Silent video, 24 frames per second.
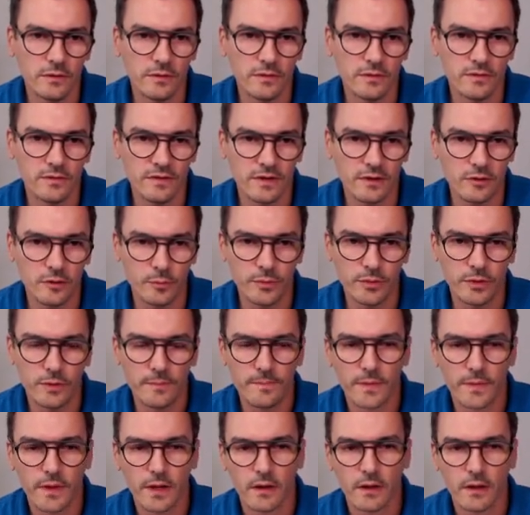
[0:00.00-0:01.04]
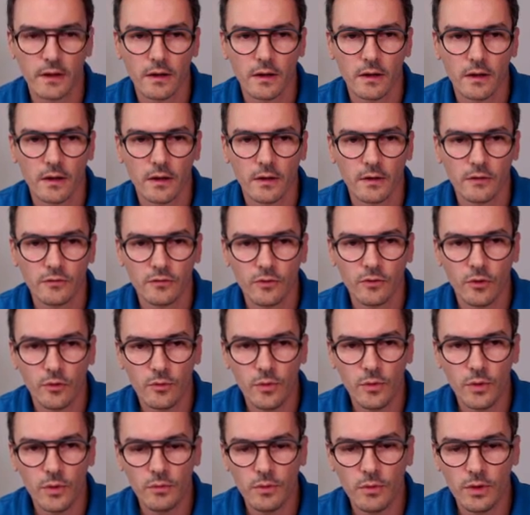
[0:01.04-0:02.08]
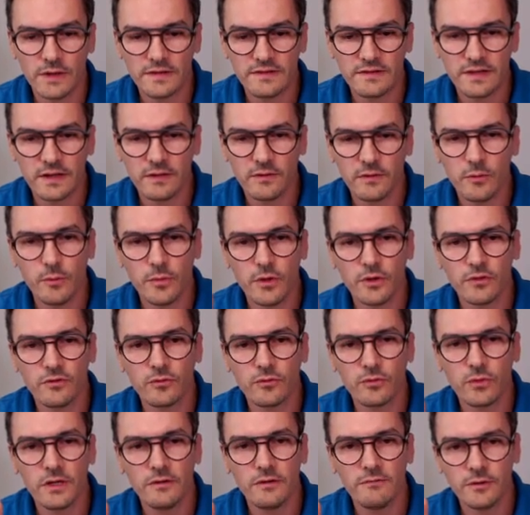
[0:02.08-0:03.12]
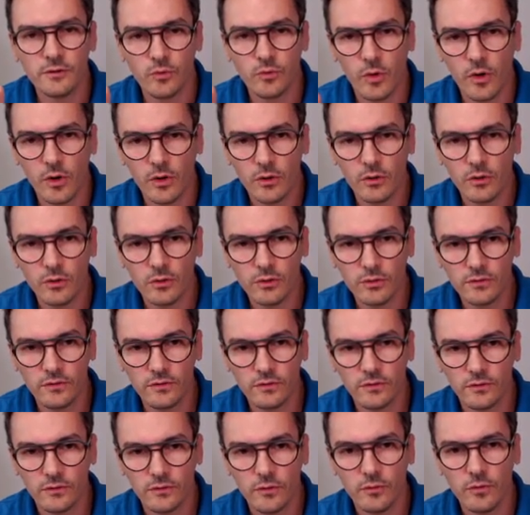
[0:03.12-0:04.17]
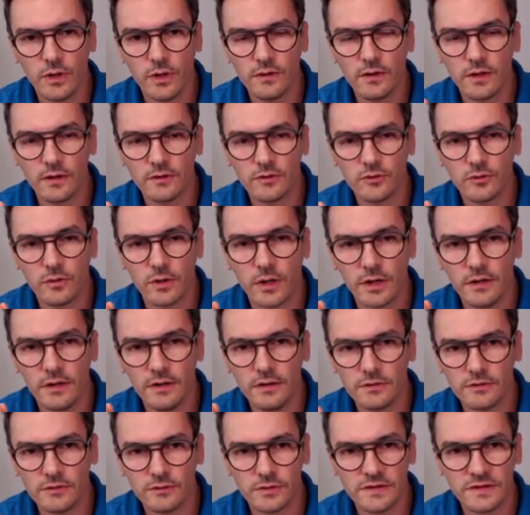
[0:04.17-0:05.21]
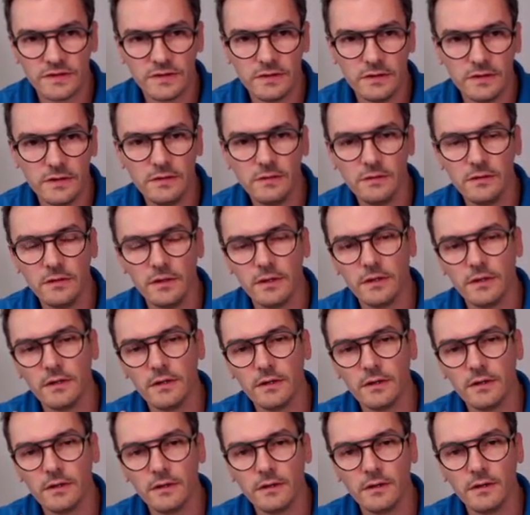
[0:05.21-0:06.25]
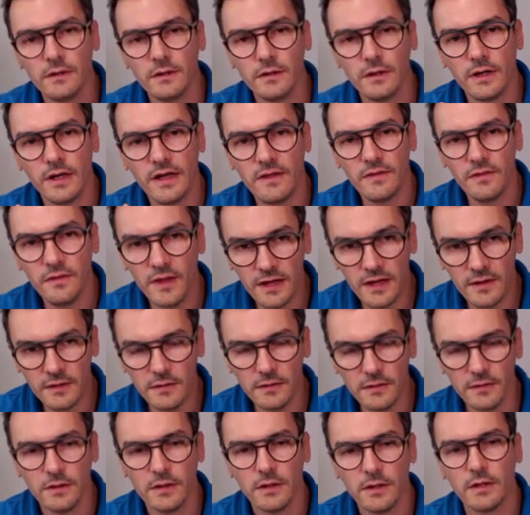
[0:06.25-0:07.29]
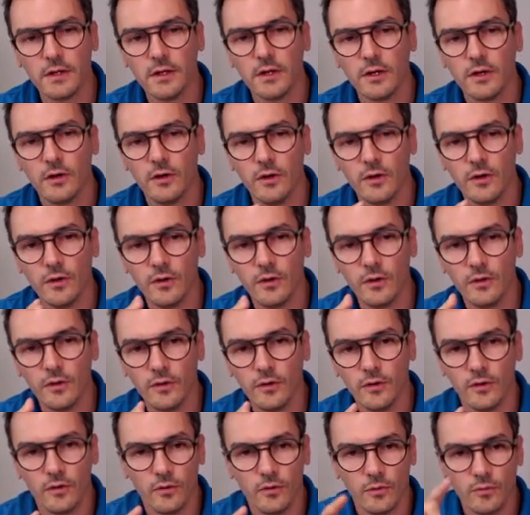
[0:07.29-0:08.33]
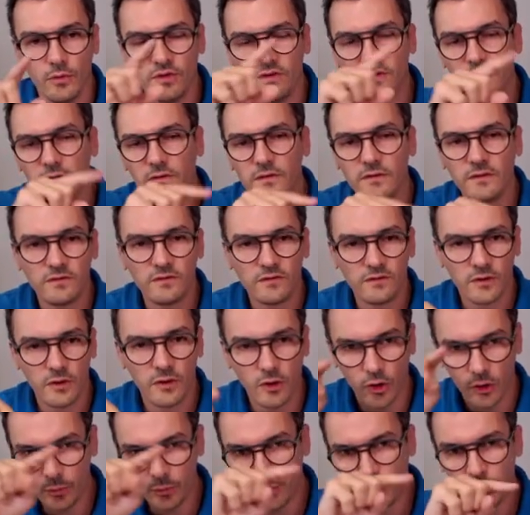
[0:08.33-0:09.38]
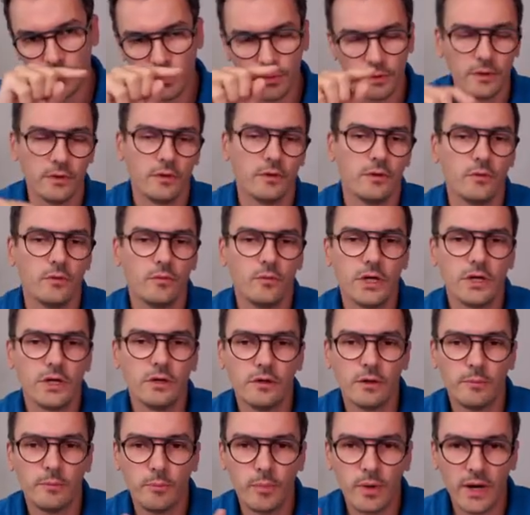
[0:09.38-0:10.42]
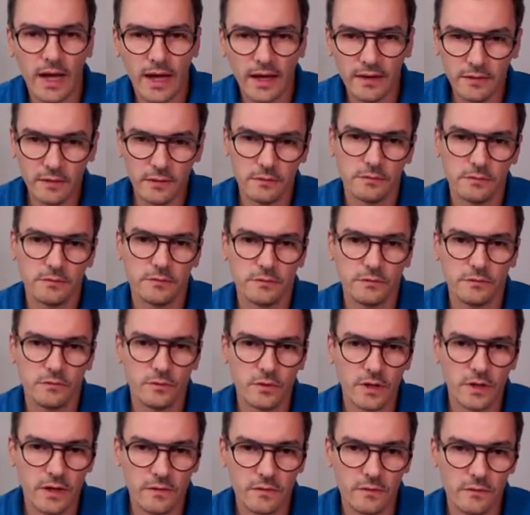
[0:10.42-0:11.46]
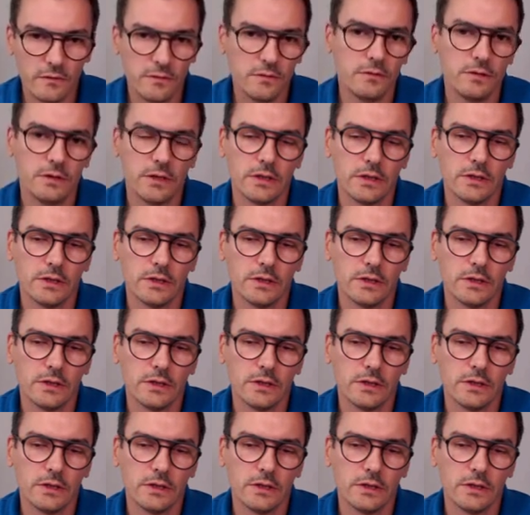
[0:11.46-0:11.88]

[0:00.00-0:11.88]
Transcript: setup. So we will take the most relevant workloads, the one that you are interested in, and then within this scope, we're going to plan together